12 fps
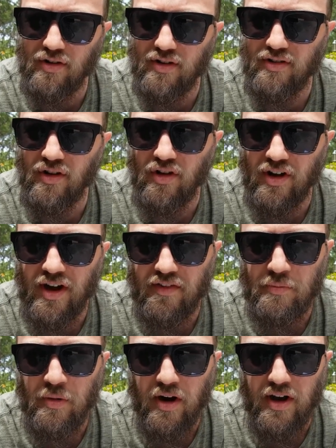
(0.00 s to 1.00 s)
not long
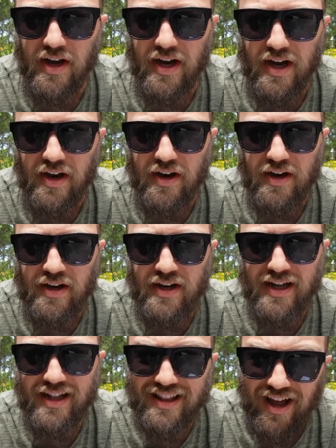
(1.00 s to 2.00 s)
after my
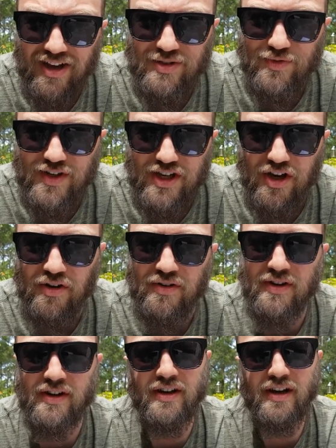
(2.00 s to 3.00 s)
last video.
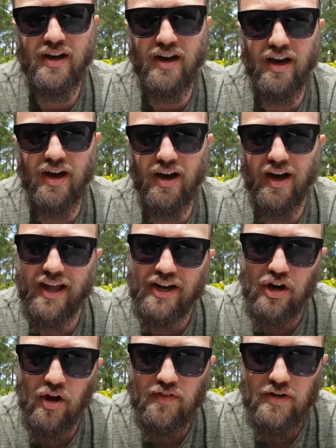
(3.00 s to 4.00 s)
I
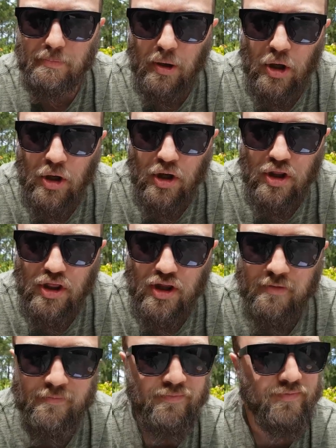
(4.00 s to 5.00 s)
headed over to Perth,
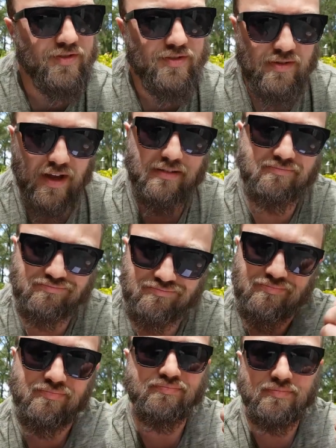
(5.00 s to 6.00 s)
and it's like
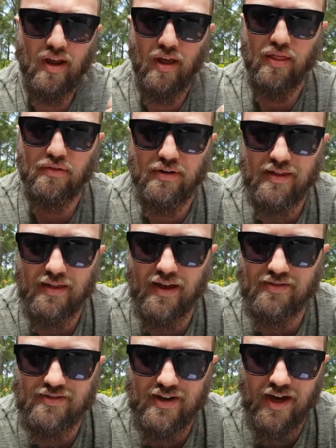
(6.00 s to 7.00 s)

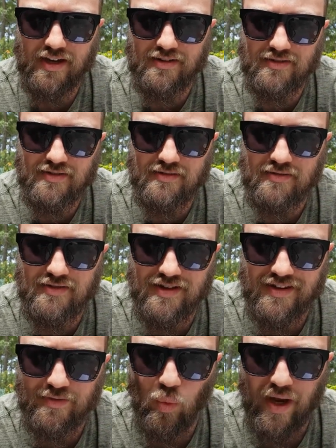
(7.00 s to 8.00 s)
3,000 k's
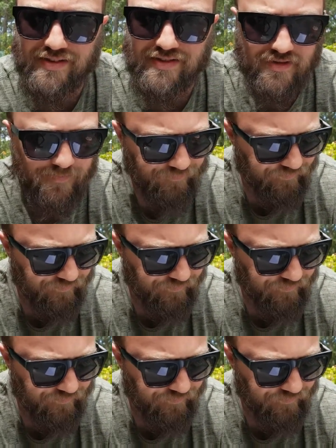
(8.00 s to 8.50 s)
to the west,